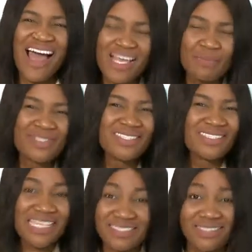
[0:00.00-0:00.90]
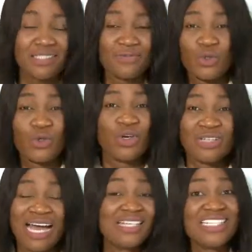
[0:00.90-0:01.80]
hypersensitive to
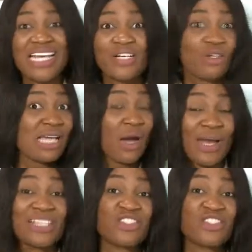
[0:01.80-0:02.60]
corn and they are not aware.